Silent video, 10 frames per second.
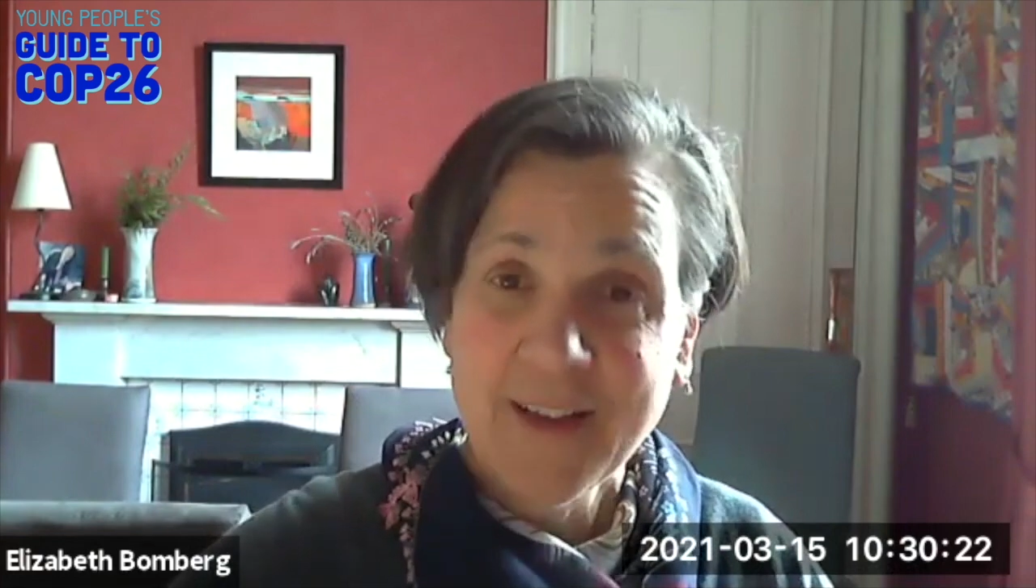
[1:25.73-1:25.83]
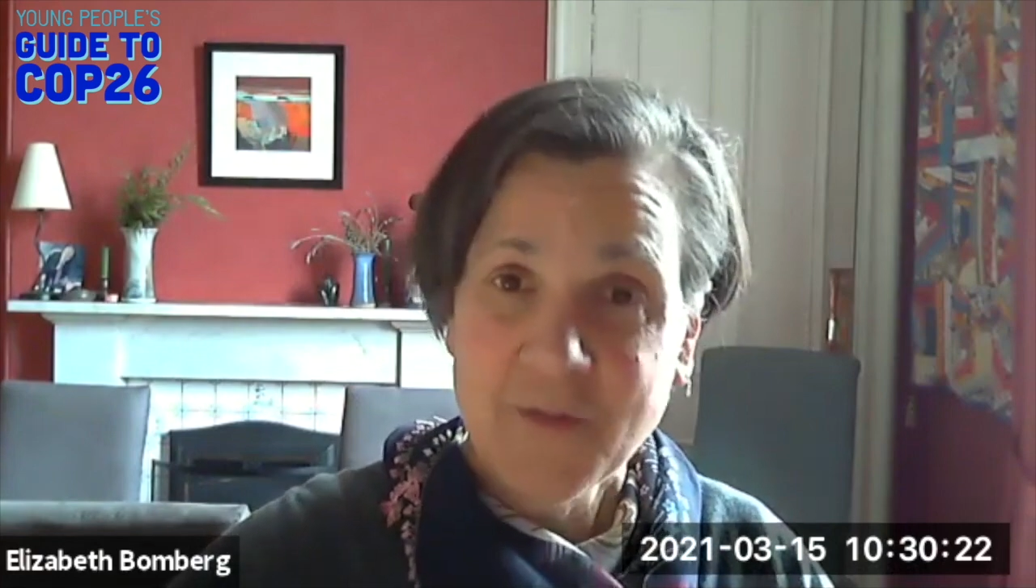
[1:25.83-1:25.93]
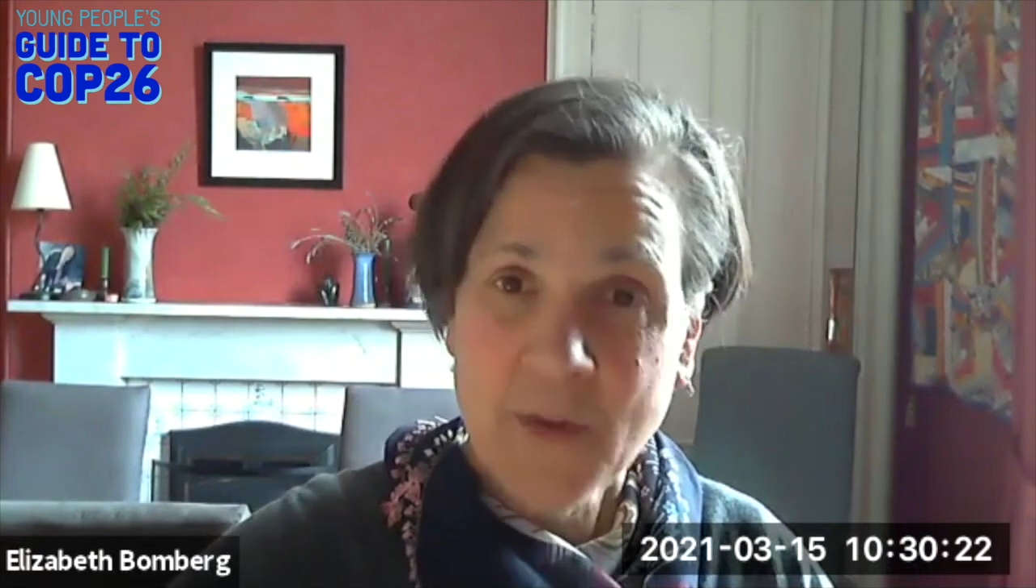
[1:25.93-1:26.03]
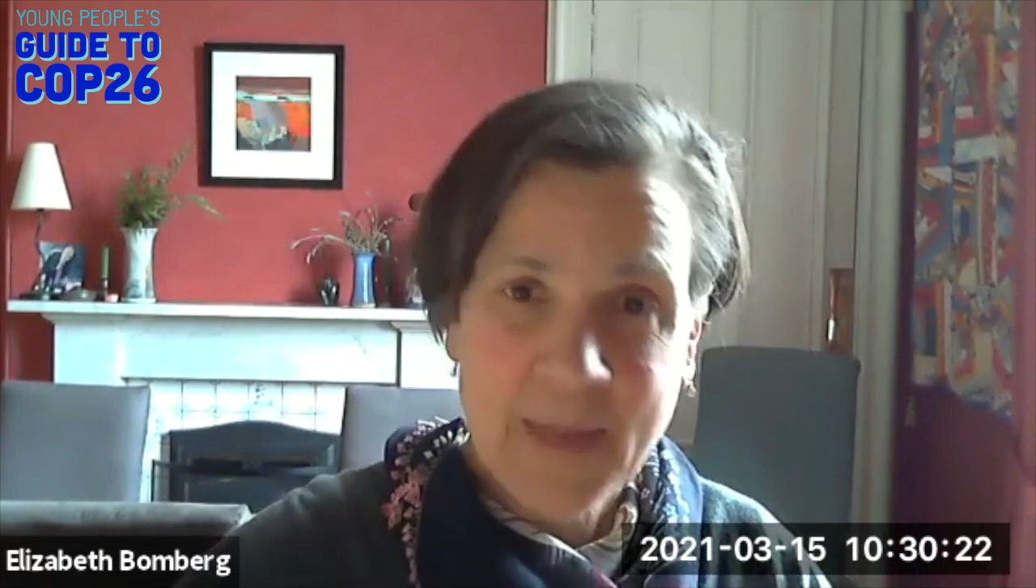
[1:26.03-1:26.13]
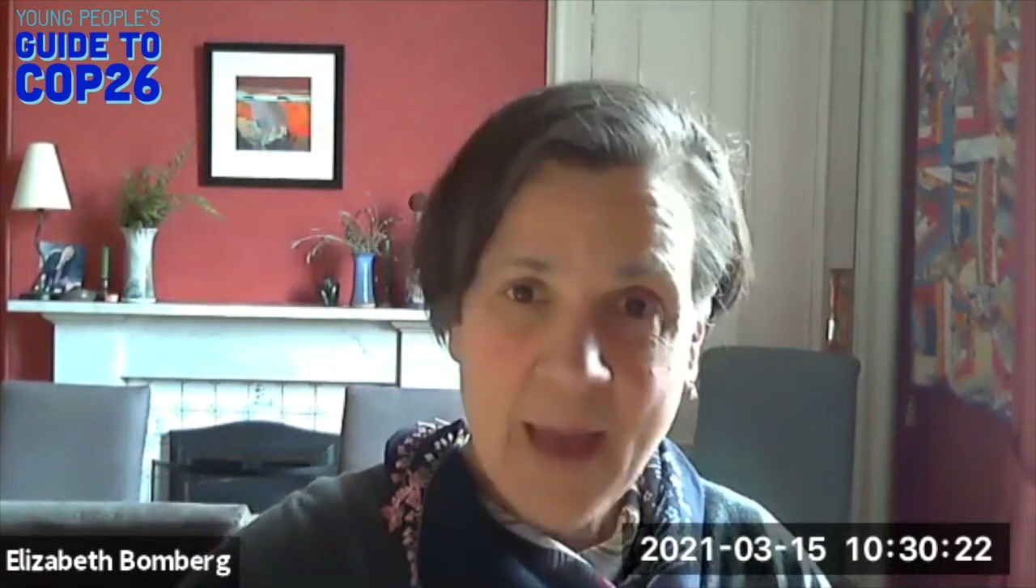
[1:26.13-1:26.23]

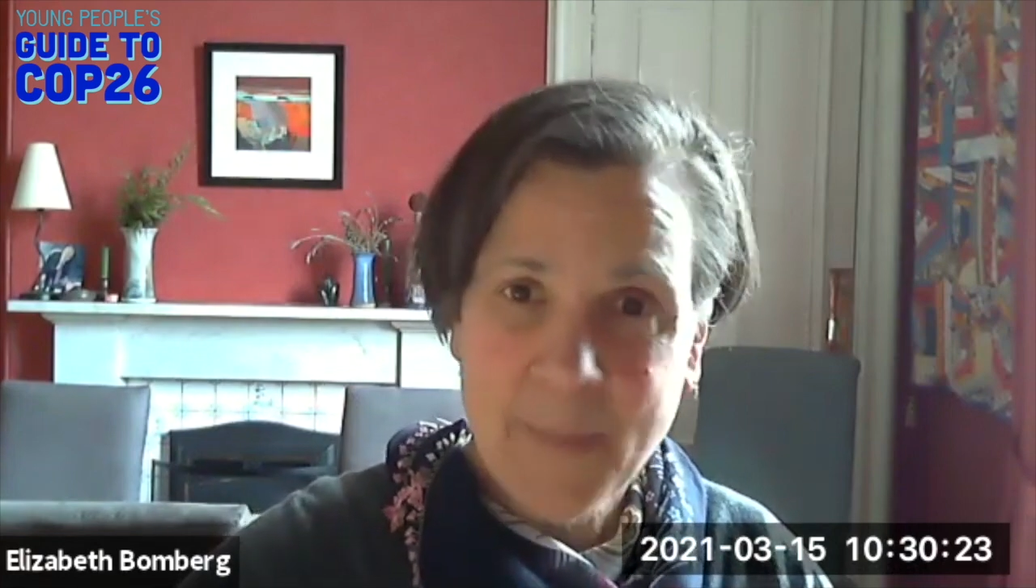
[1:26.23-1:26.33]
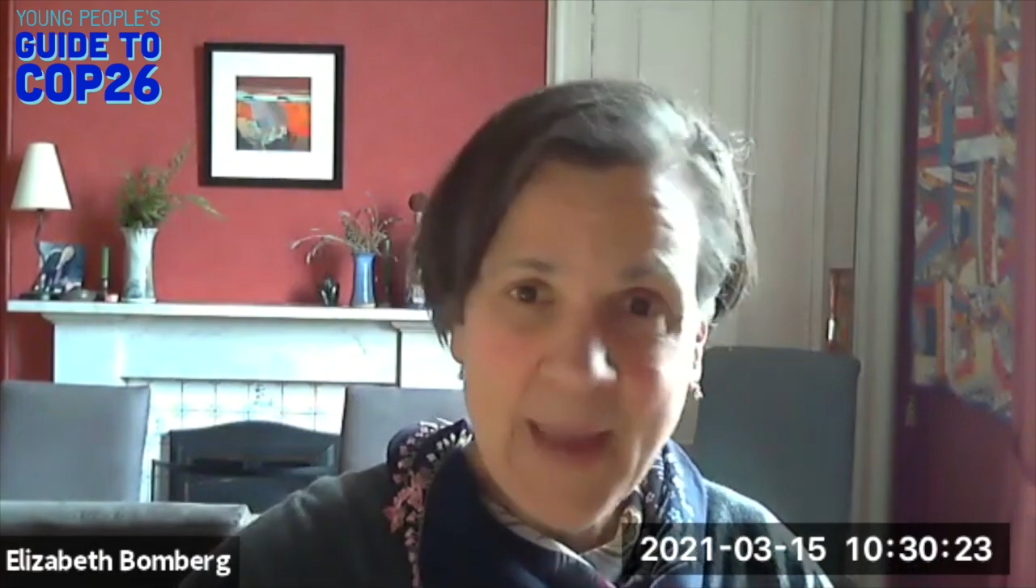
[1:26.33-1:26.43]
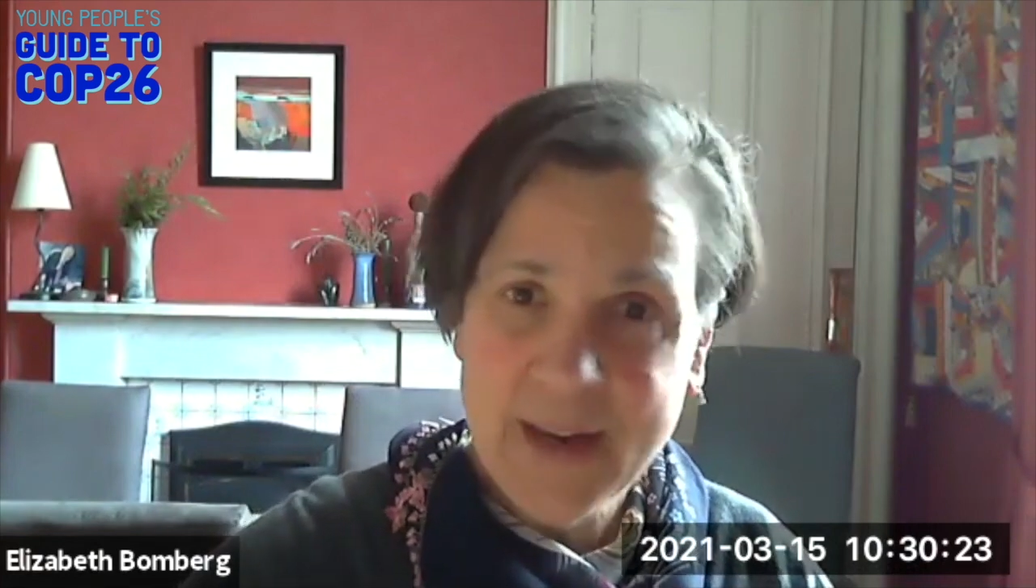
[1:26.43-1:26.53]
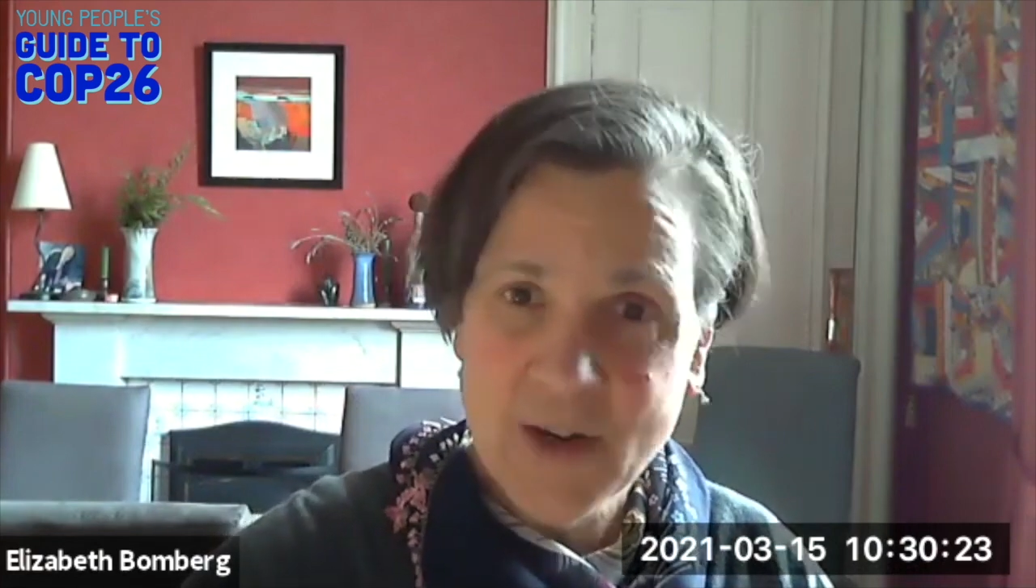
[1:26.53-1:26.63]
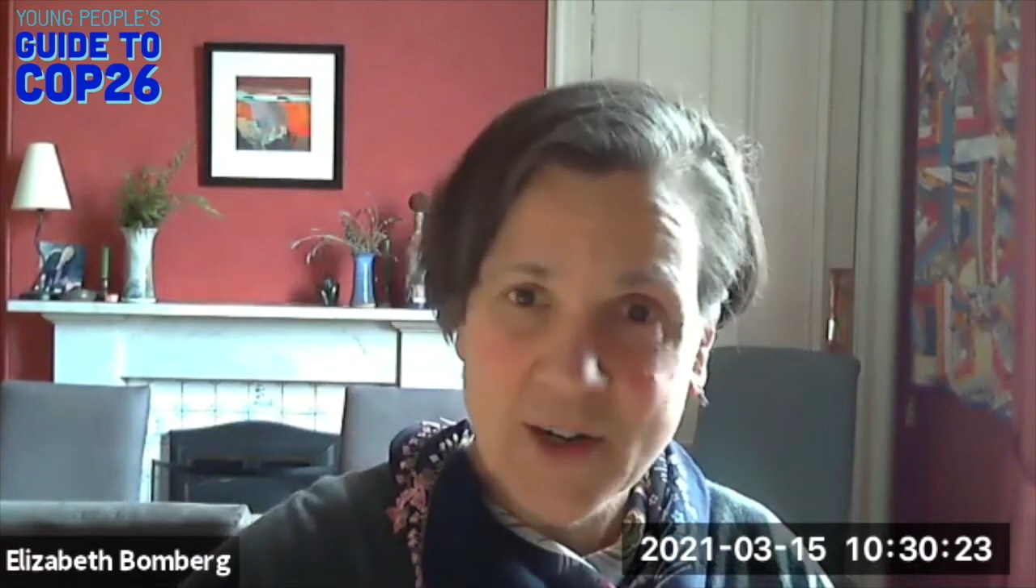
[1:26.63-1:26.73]
from
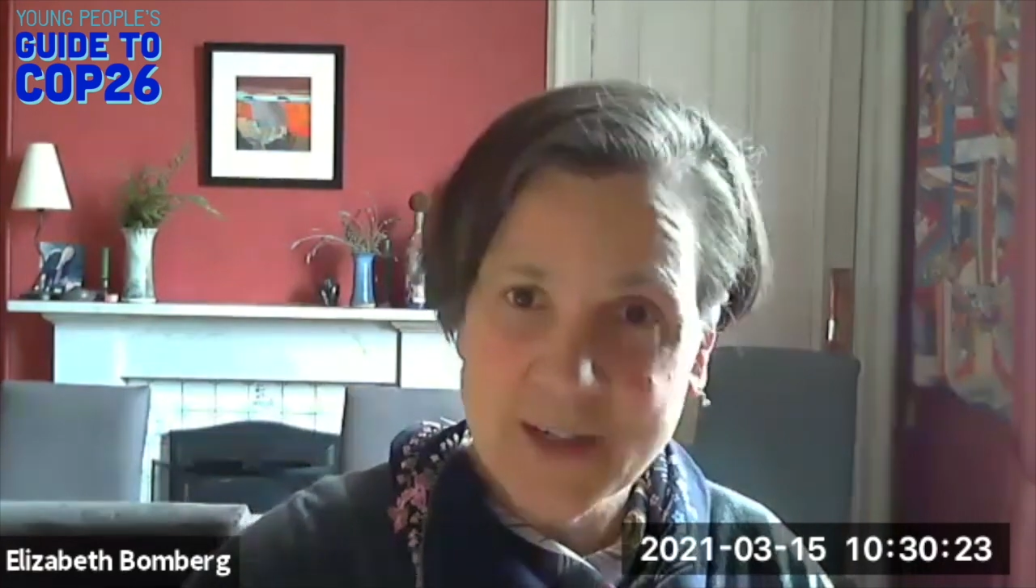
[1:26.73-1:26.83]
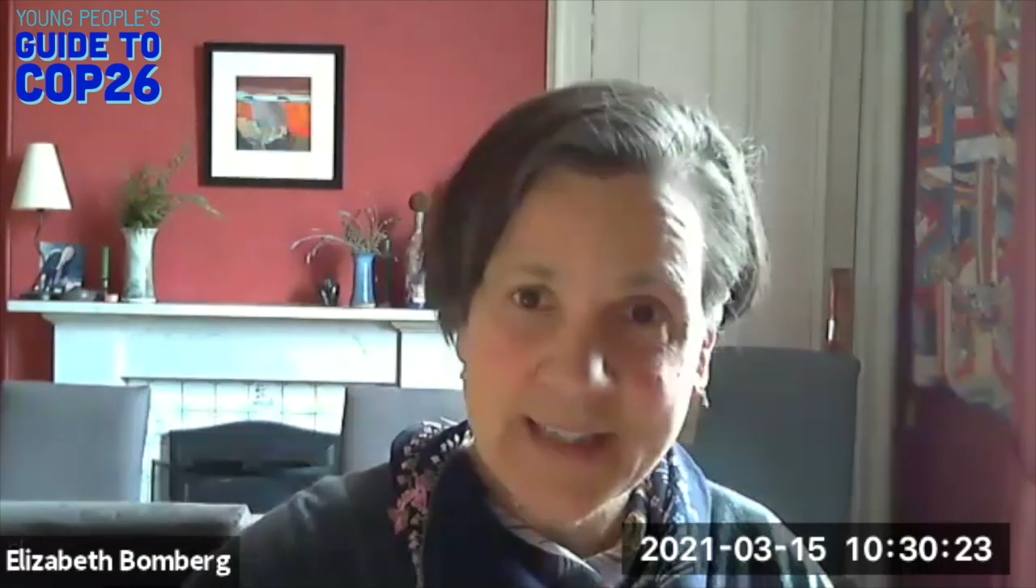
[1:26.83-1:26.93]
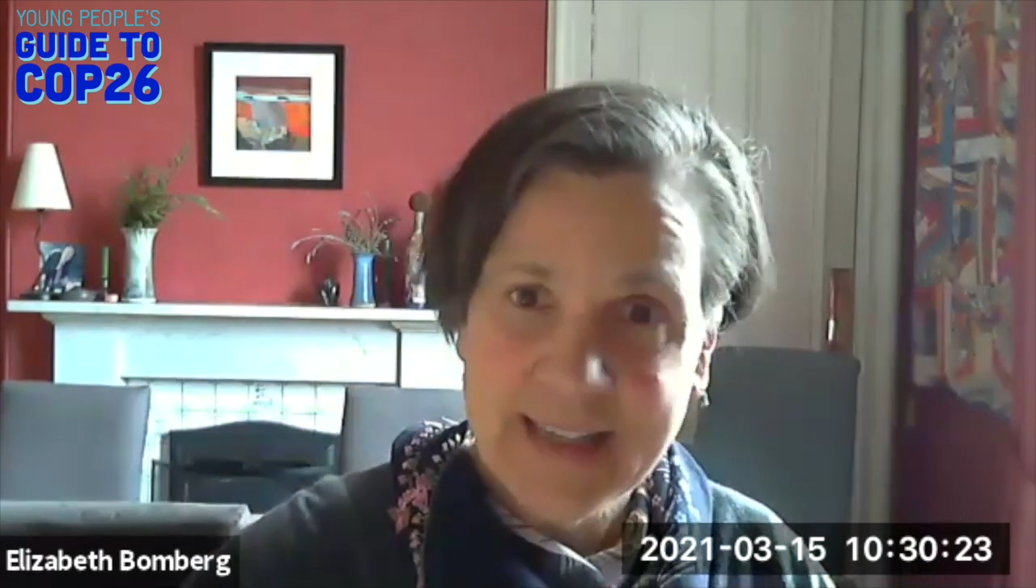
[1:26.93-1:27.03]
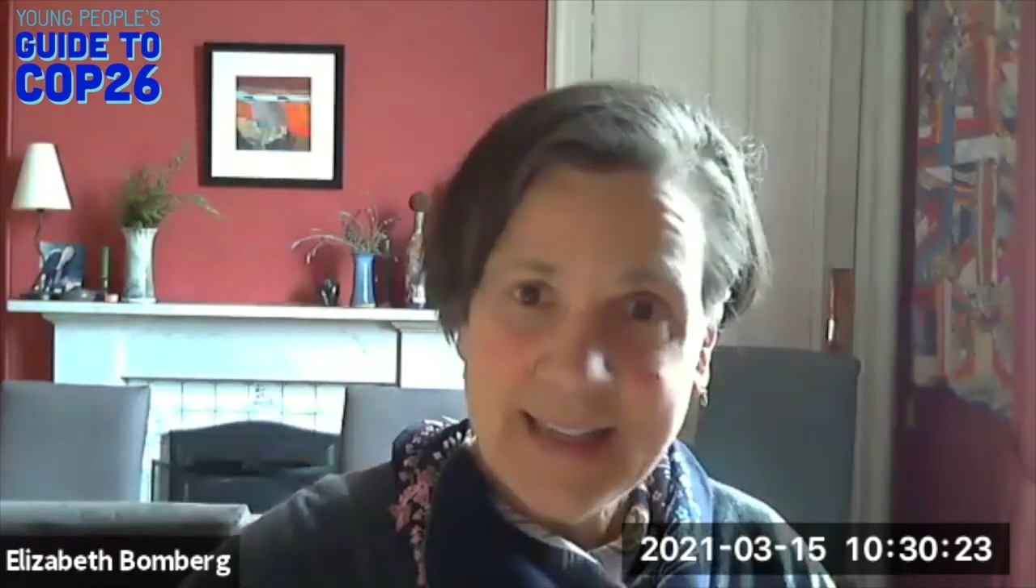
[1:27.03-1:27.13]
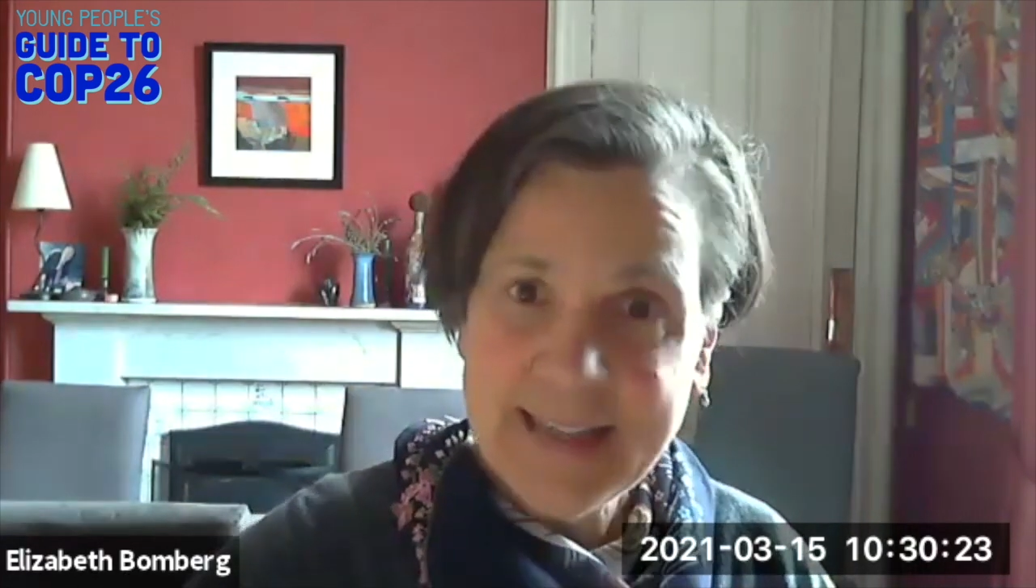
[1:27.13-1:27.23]
campaigners